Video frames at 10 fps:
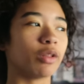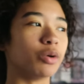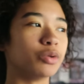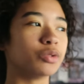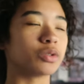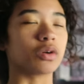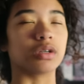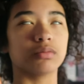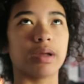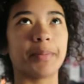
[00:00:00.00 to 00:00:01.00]
clothes,
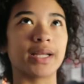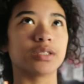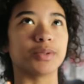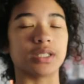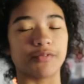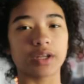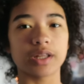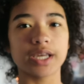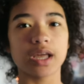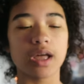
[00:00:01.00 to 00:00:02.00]
or my pants
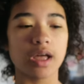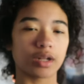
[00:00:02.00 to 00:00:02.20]
specifically,